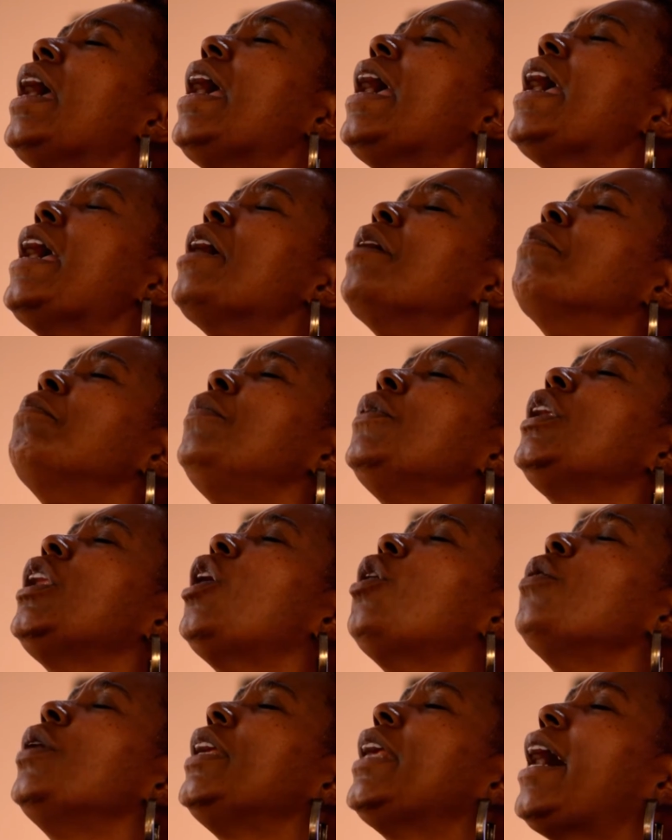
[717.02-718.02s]
and
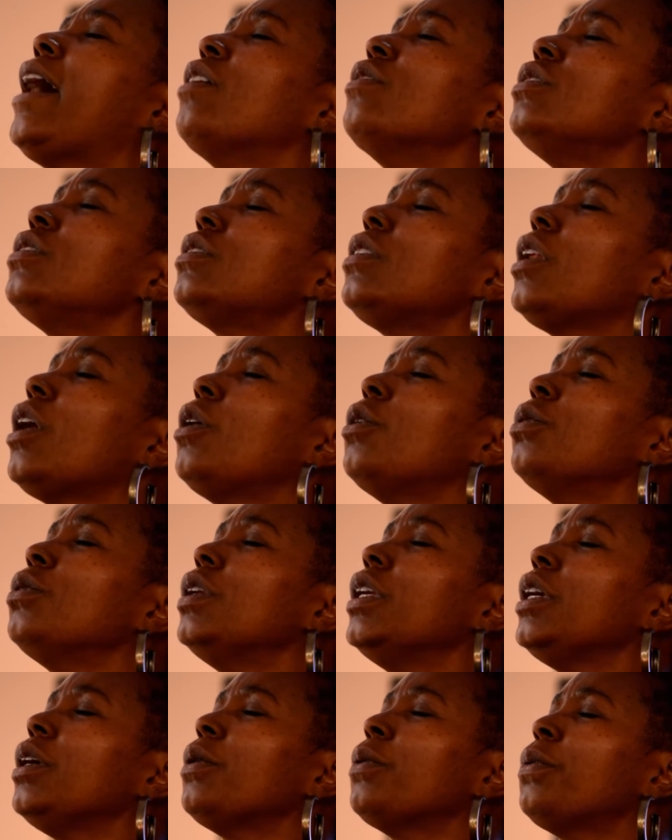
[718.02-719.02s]
blow it out
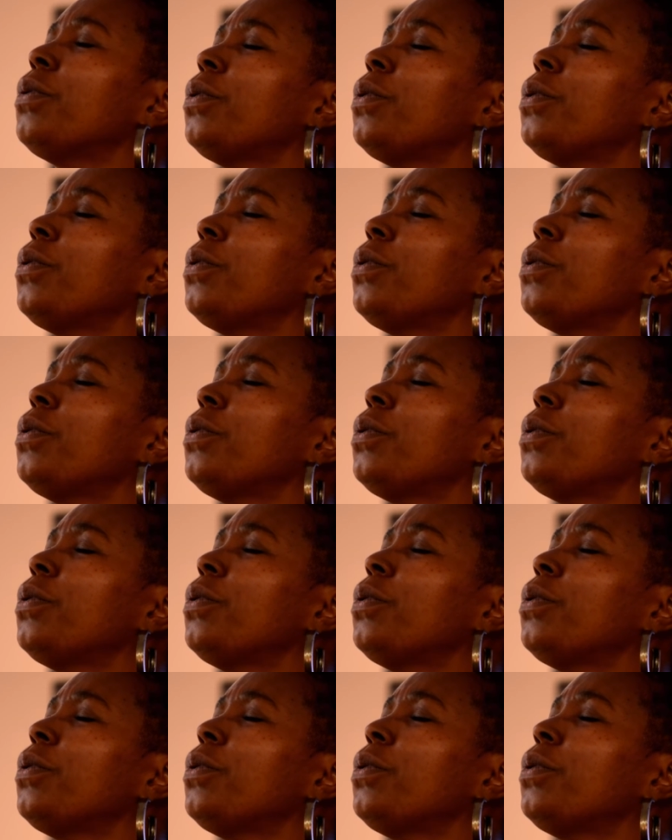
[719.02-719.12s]
slowly.